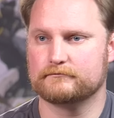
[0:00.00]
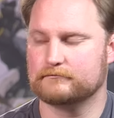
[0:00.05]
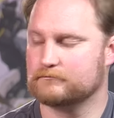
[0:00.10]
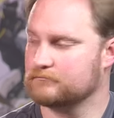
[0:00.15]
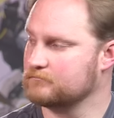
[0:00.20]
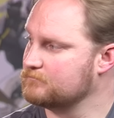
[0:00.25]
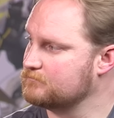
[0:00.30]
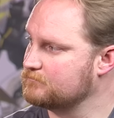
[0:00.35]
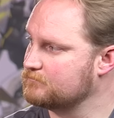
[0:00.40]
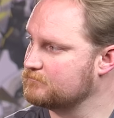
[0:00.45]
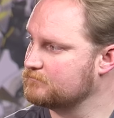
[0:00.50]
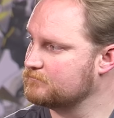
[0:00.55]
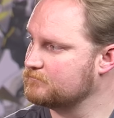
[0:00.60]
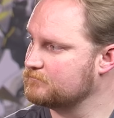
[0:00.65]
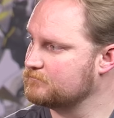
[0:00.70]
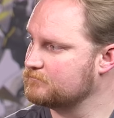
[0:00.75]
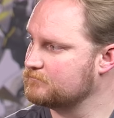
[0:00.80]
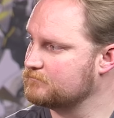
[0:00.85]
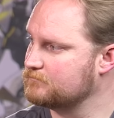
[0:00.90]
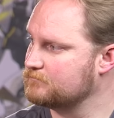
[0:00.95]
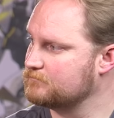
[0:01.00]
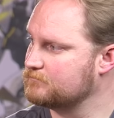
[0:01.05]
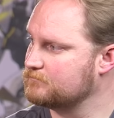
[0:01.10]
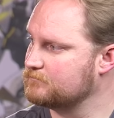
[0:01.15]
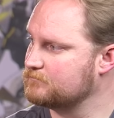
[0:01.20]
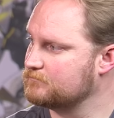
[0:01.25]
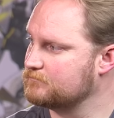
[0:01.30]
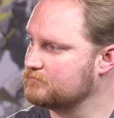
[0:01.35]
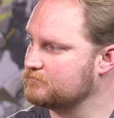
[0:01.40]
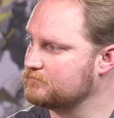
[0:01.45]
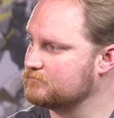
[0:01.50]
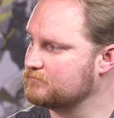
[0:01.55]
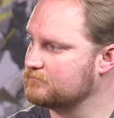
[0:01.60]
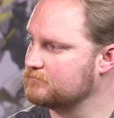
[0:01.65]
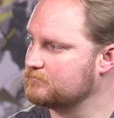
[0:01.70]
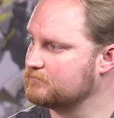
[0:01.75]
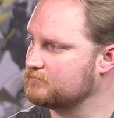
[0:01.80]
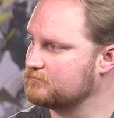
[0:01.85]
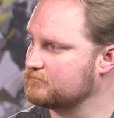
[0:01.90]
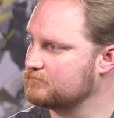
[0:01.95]

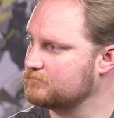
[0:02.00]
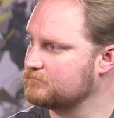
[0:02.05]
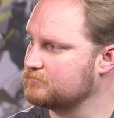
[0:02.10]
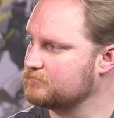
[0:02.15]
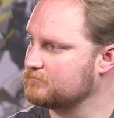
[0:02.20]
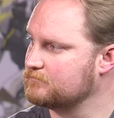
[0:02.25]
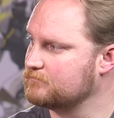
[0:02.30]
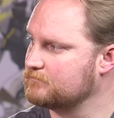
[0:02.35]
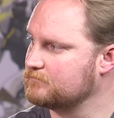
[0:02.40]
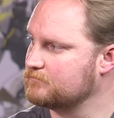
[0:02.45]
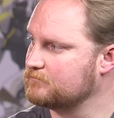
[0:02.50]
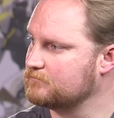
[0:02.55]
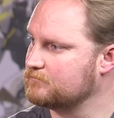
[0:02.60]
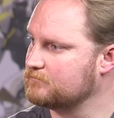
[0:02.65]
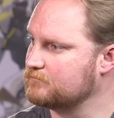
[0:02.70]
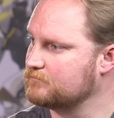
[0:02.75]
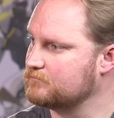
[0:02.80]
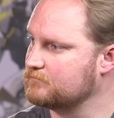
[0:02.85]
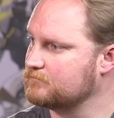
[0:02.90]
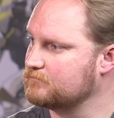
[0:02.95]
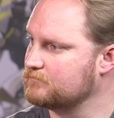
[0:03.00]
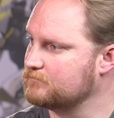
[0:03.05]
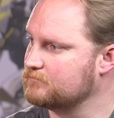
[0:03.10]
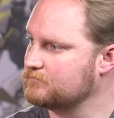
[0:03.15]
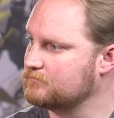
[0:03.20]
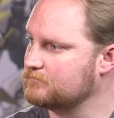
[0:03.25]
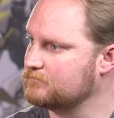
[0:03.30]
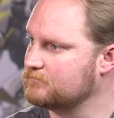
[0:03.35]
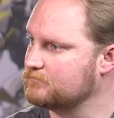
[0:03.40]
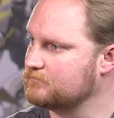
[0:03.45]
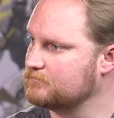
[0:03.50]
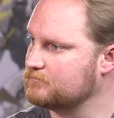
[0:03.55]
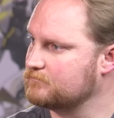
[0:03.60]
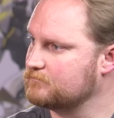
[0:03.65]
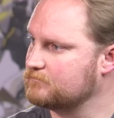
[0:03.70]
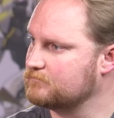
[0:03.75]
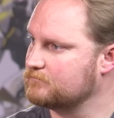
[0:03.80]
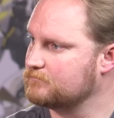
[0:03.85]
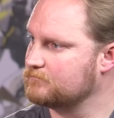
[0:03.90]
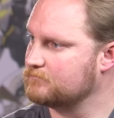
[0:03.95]

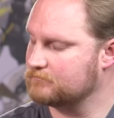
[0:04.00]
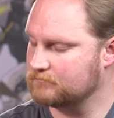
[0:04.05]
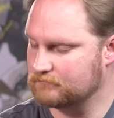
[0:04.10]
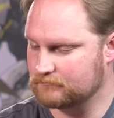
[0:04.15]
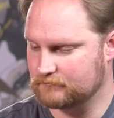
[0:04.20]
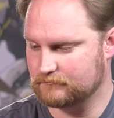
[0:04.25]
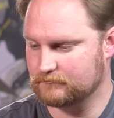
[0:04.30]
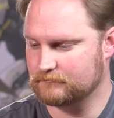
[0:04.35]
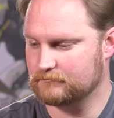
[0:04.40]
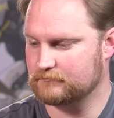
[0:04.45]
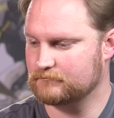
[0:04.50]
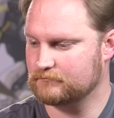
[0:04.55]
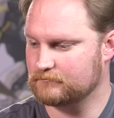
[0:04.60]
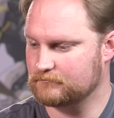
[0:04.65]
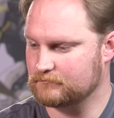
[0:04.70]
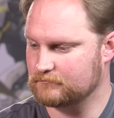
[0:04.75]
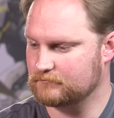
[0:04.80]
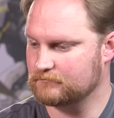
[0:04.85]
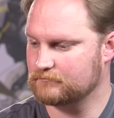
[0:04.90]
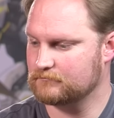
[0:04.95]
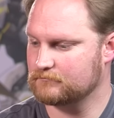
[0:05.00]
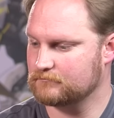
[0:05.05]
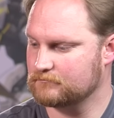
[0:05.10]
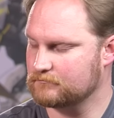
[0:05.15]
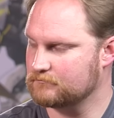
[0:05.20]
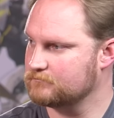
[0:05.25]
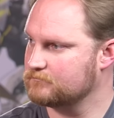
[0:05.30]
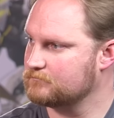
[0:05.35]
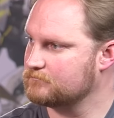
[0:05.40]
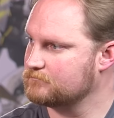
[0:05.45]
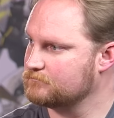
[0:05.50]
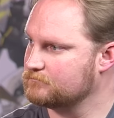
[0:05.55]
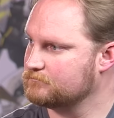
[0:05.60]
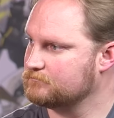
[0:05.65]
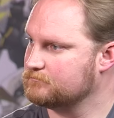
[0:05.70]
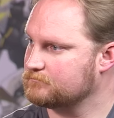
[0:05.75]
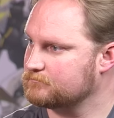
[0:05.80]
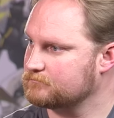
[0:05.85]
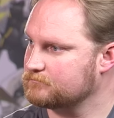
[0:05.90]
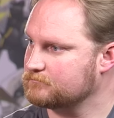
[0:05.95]

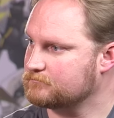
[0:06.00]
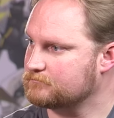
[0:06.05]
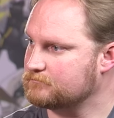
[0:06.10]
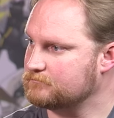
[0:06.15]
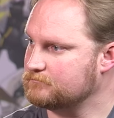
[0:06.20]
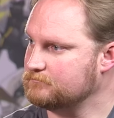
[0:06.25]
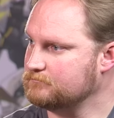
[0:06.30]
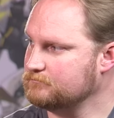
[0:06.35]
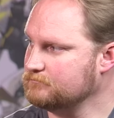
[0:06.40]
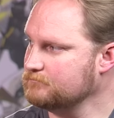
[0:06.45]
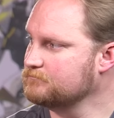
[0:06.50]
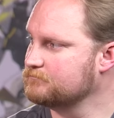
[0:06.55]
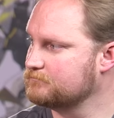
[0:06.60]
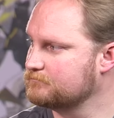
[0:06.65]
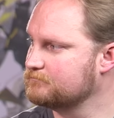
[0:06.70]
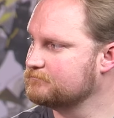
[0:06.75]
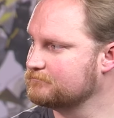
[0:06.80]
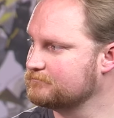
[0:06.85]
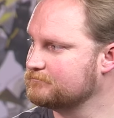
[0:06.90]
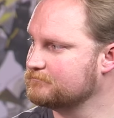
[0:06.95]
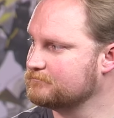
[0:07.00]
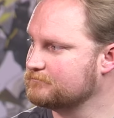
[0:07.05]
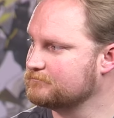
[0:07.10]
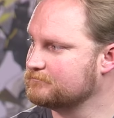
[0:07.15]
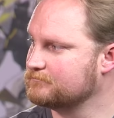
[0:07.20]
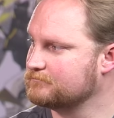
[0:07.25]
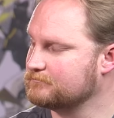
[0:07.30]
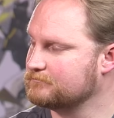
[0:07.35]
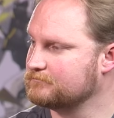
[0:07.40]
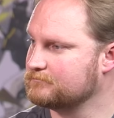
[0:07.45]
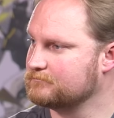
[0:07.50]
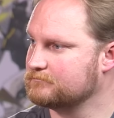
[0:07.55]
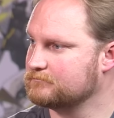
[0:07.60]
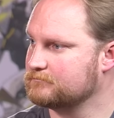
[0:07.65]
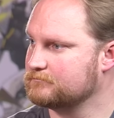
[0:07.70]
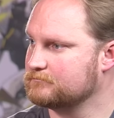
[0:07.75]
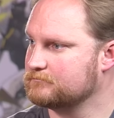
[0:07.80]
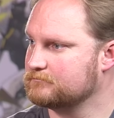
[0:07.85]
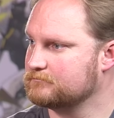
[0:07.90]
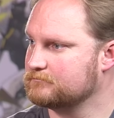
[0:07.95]
(not speaking)